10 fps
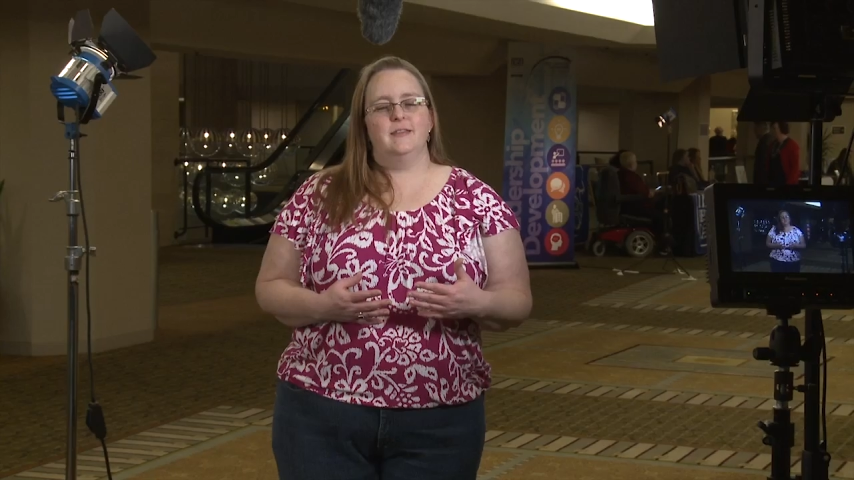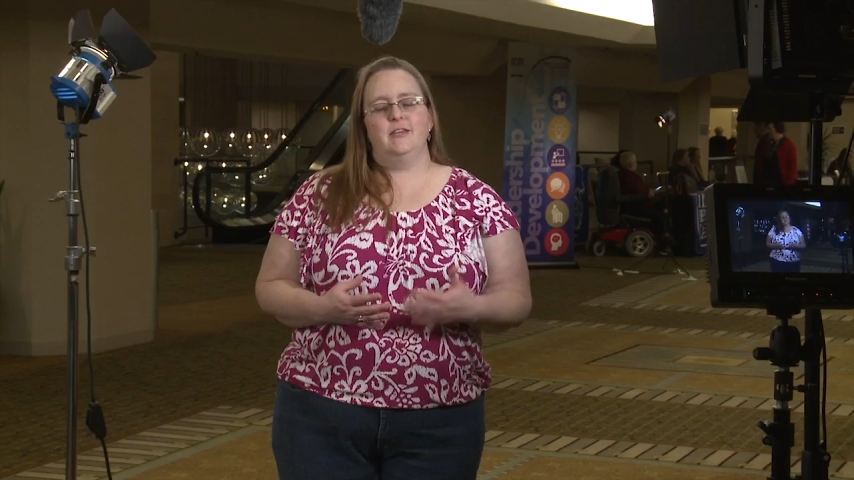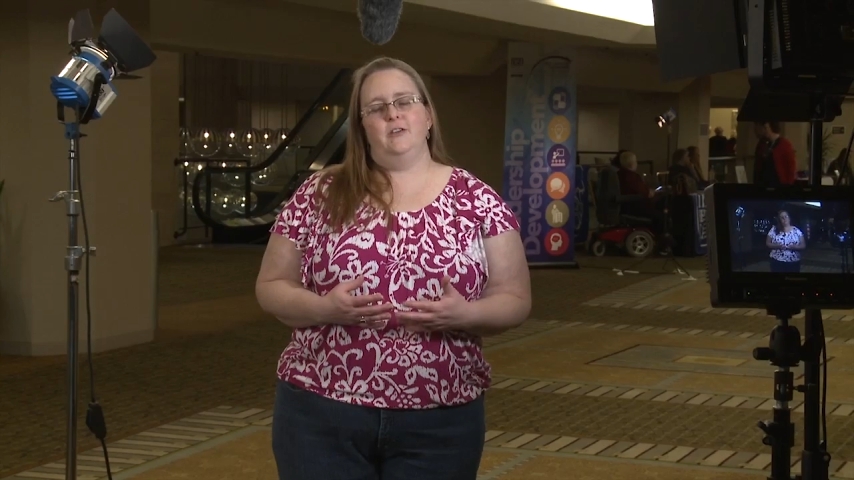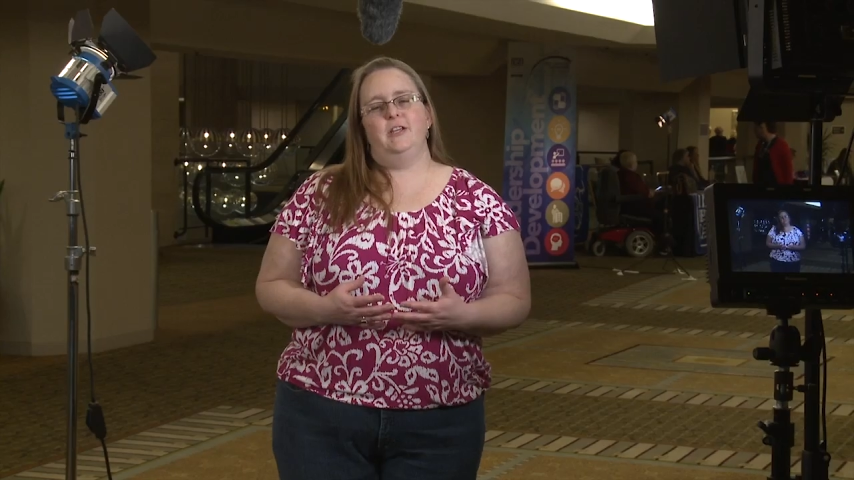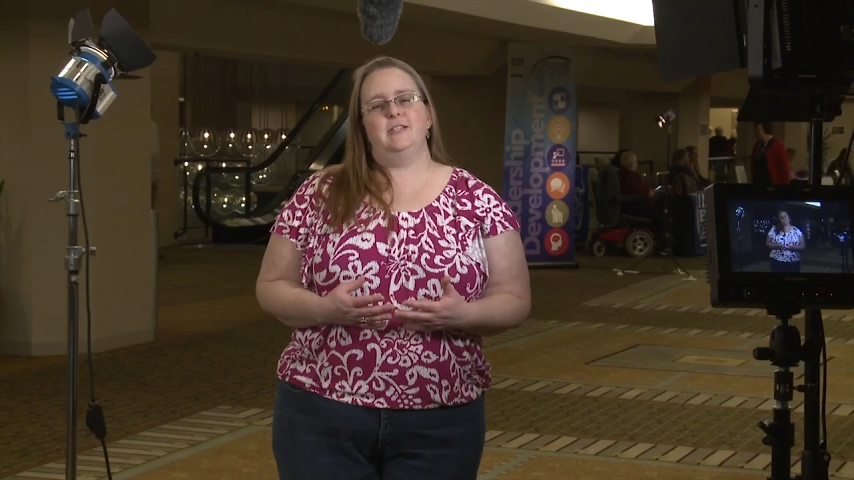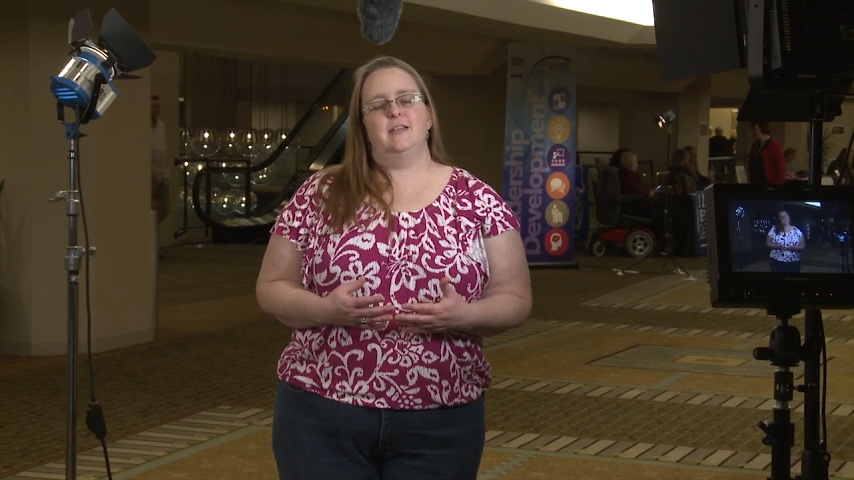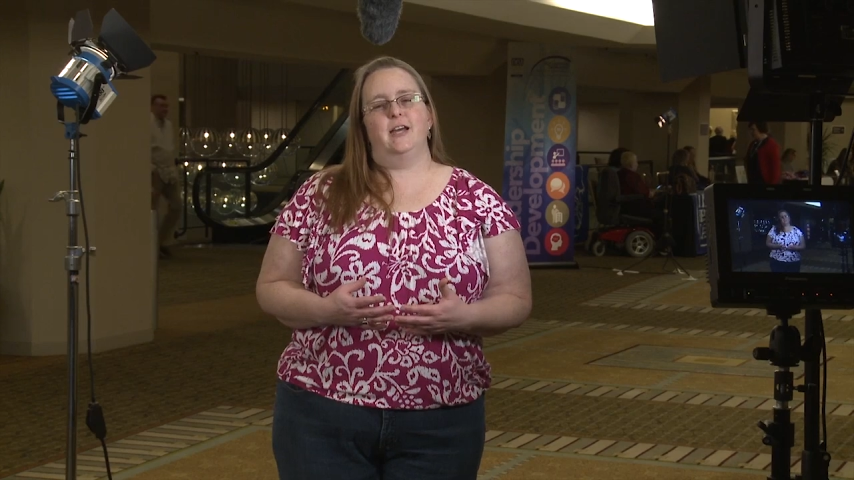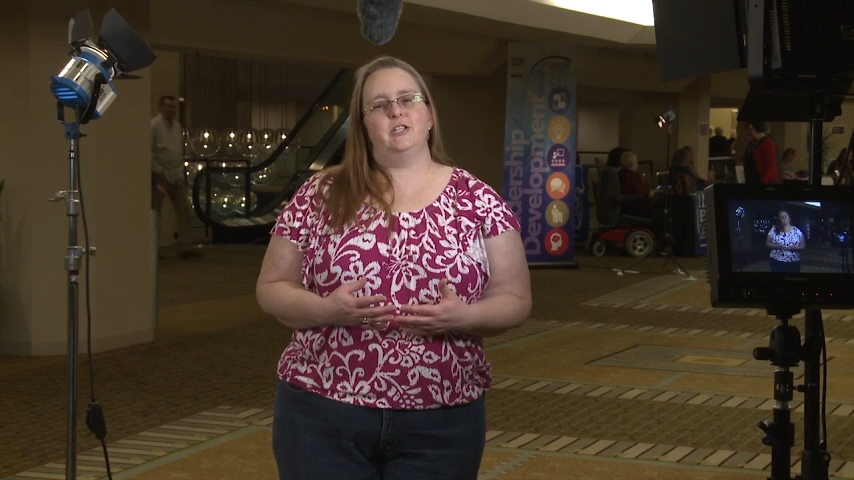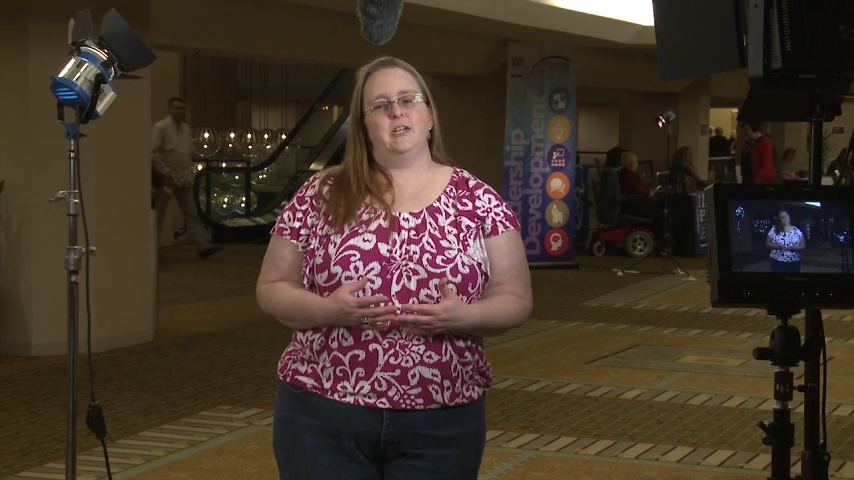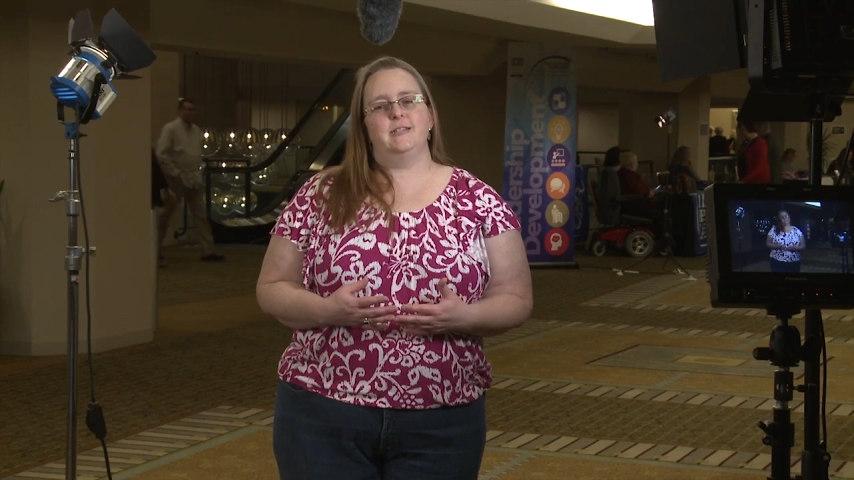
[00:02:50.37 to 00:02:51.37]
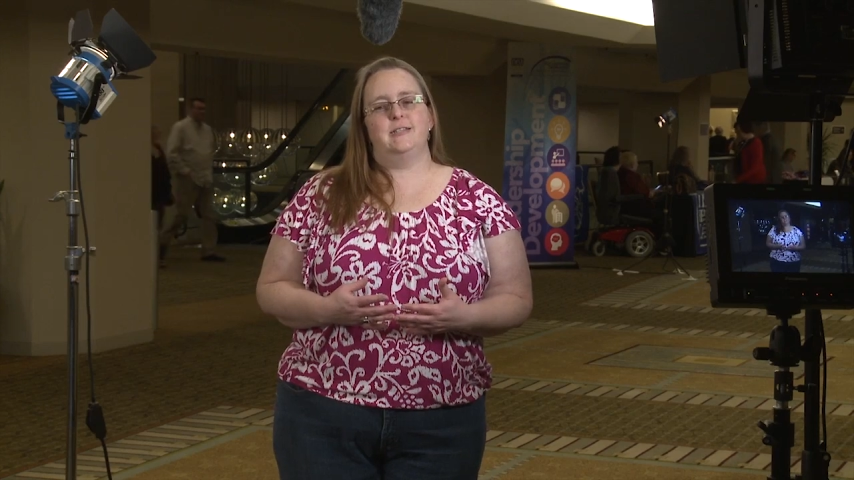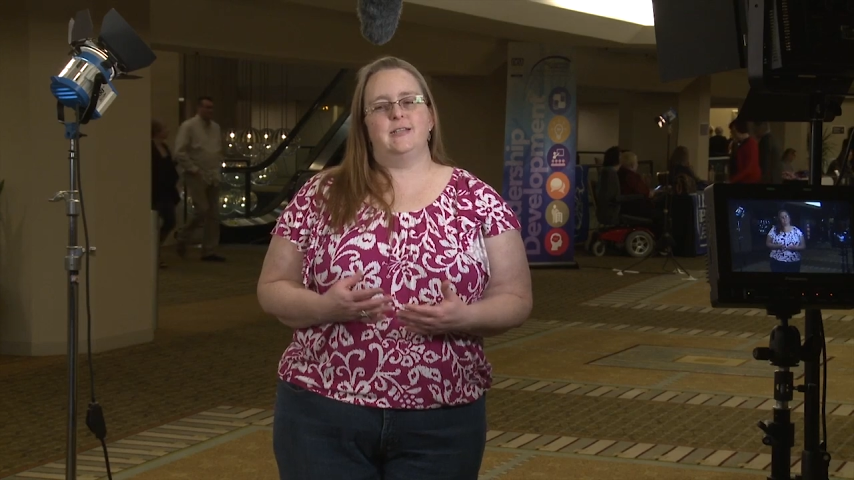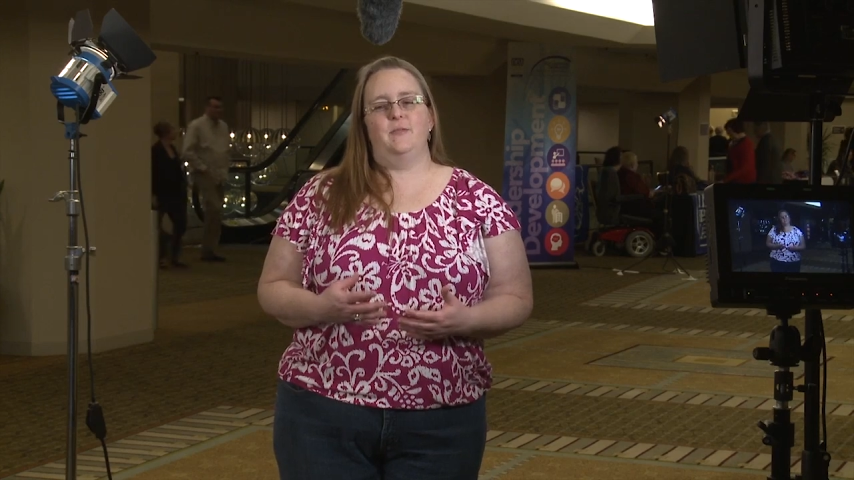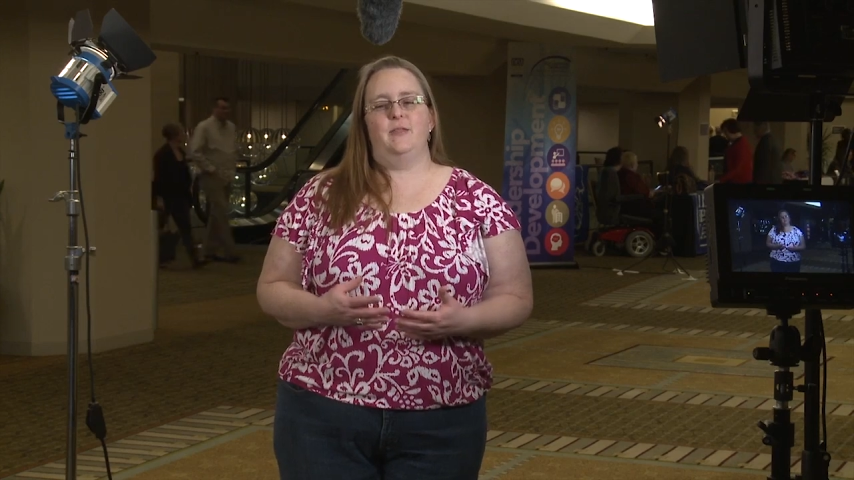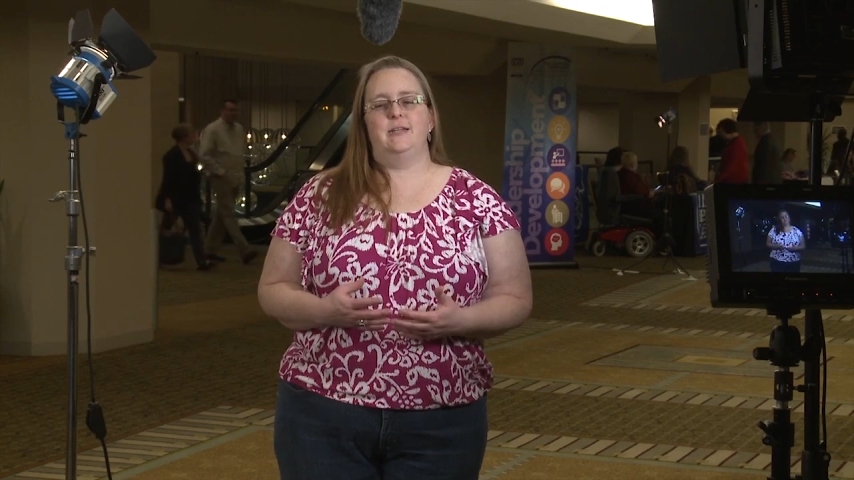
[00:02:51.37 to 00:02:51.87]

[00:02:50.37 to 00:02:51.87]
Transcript: the union's not just something